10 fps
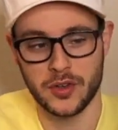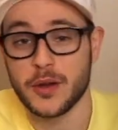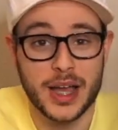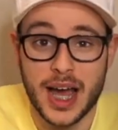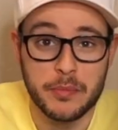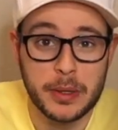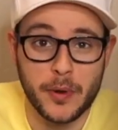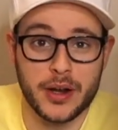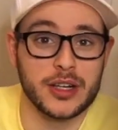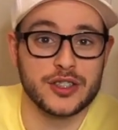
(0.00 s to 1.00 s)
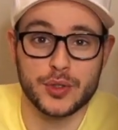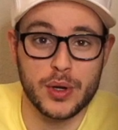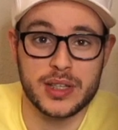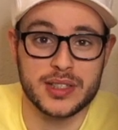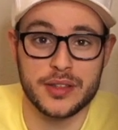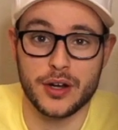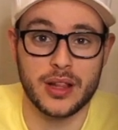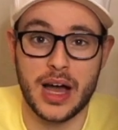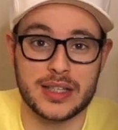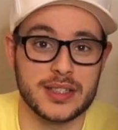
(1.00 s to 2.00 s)
I don't get how people are gonna store this in their
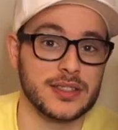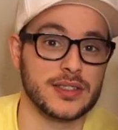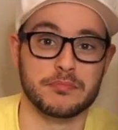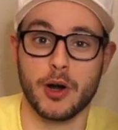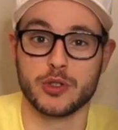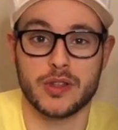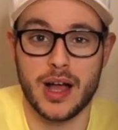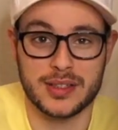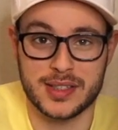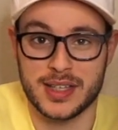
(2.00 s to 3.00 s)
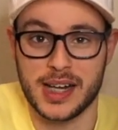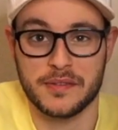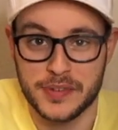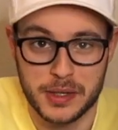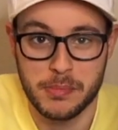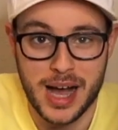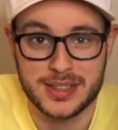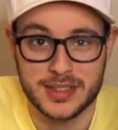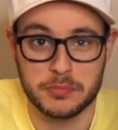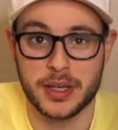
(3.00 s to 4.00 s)
closets. Most closets cannot fit a
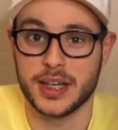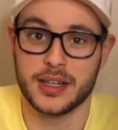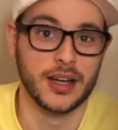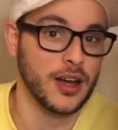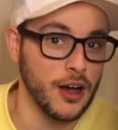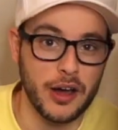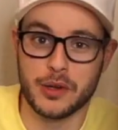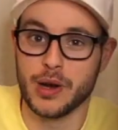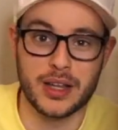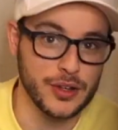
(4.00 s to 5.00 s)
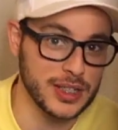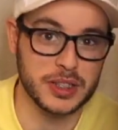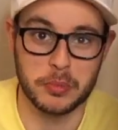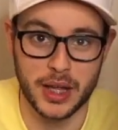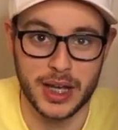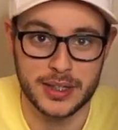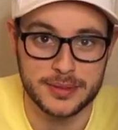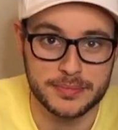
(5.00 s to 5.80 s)
box this big on a regular display.